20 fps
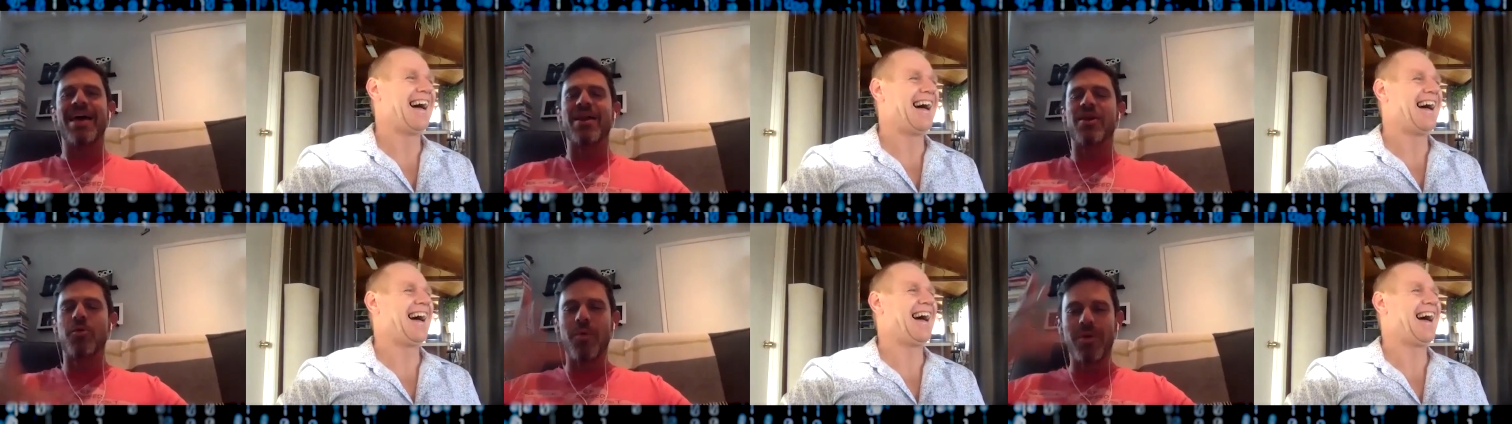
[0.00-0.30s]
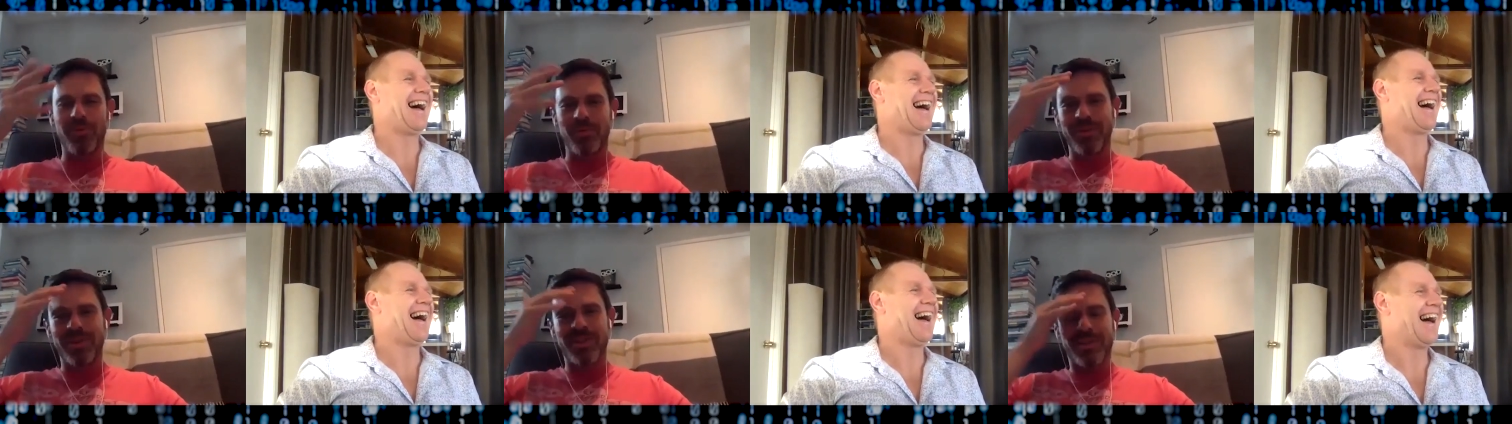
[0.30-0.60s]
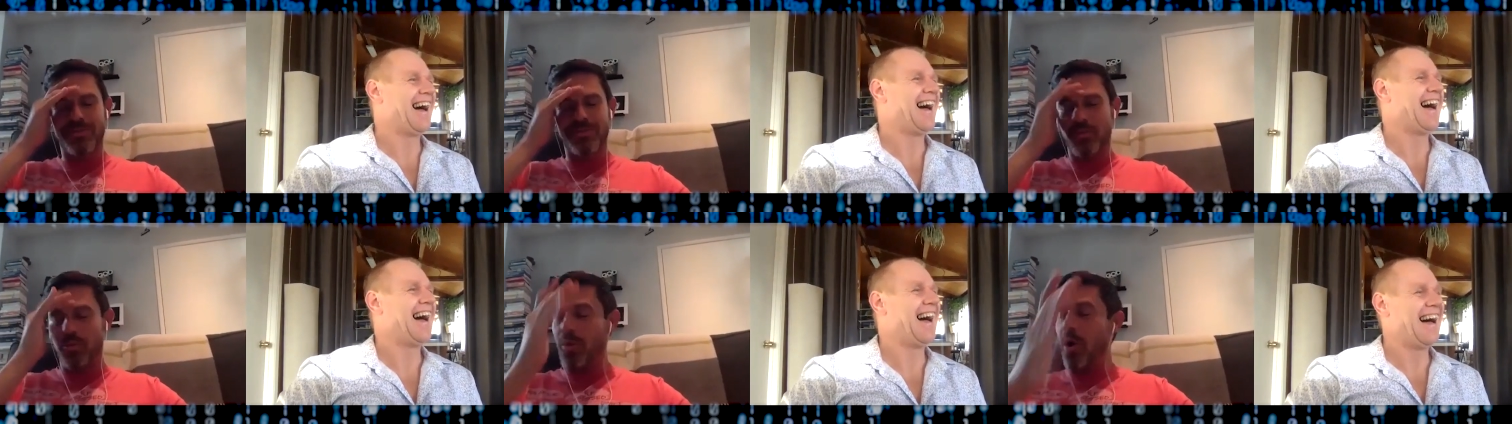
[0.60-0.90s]
Speaker 1: I don't know what. what
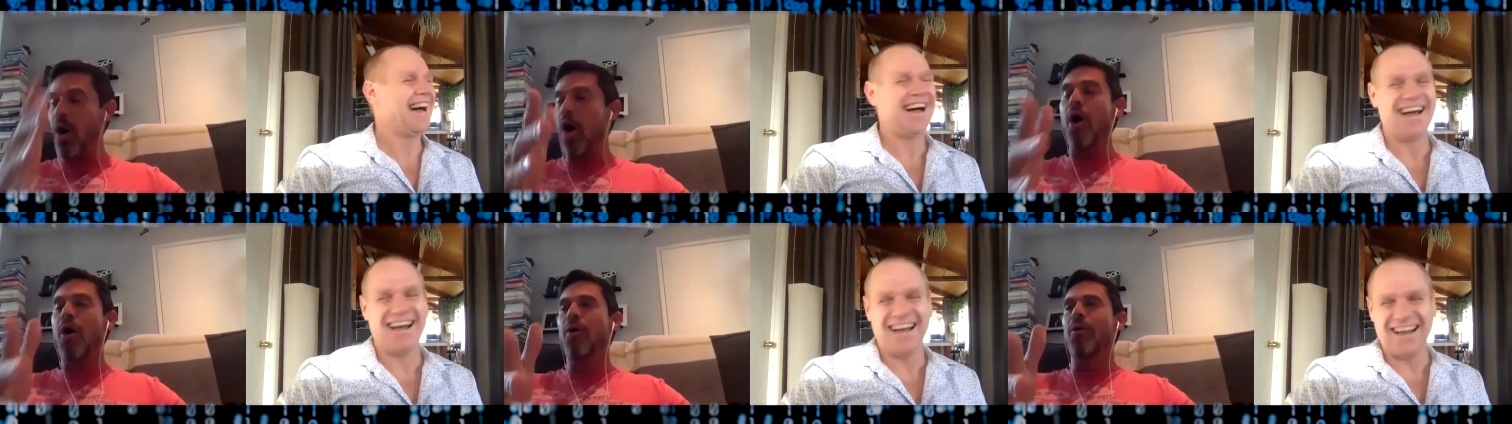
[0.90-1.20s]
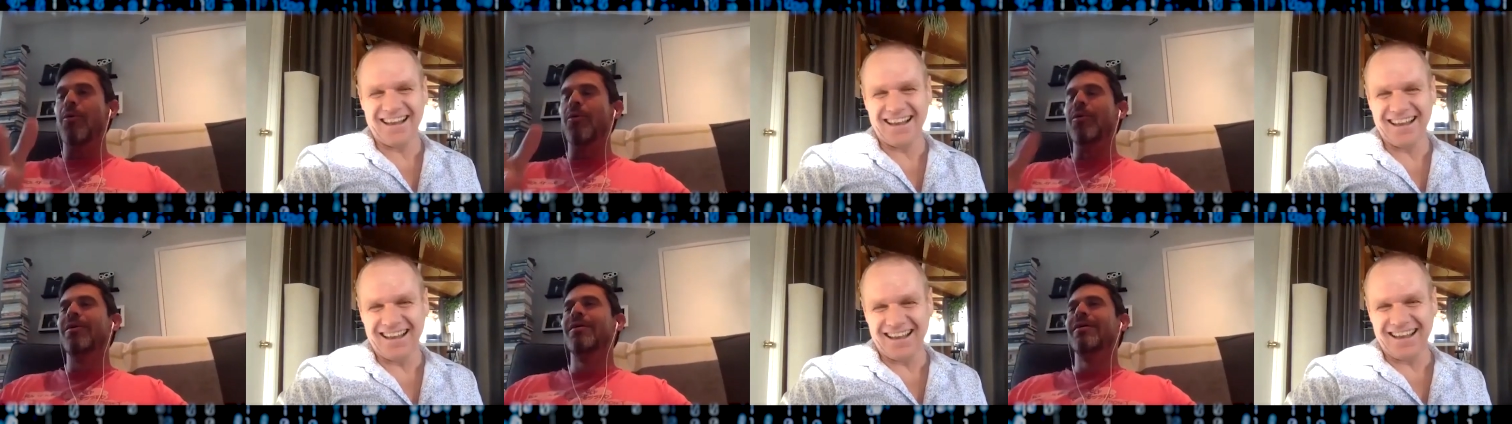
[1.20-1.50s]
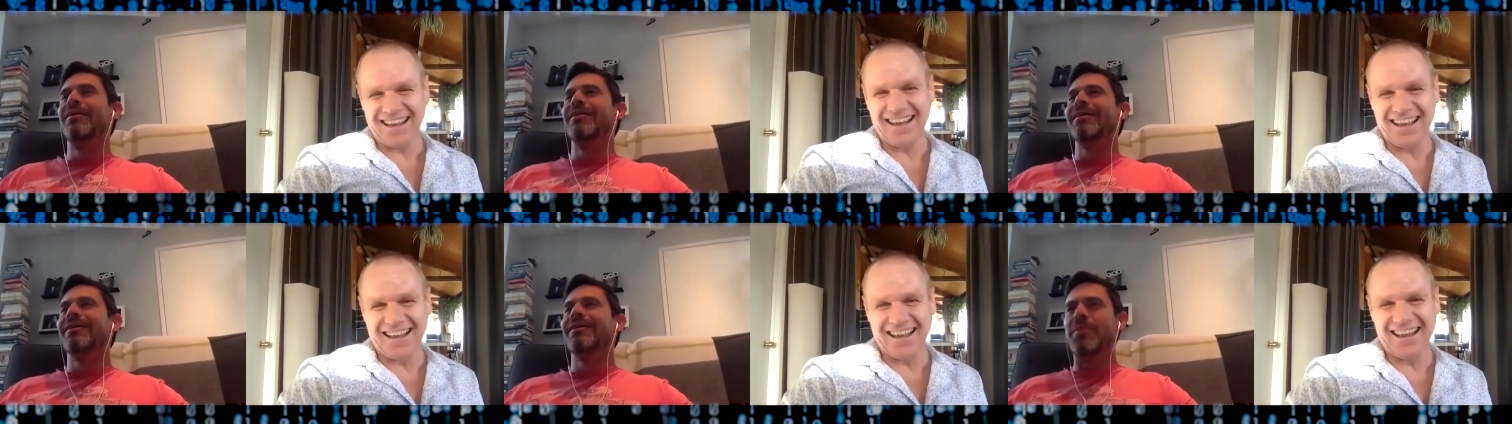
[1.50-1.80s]
whoa,
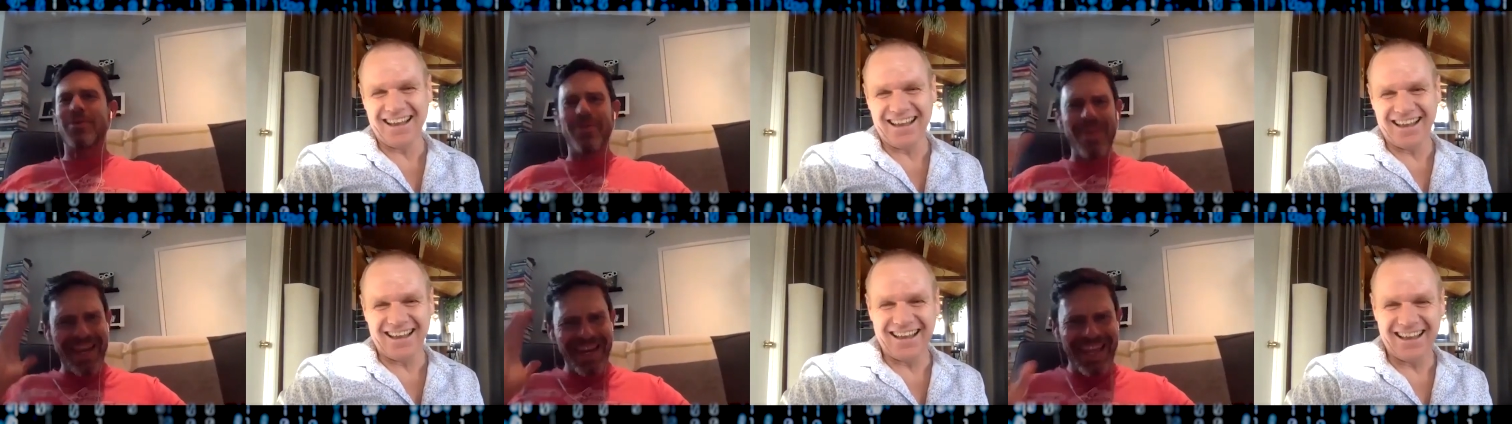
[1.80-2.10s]
can we do that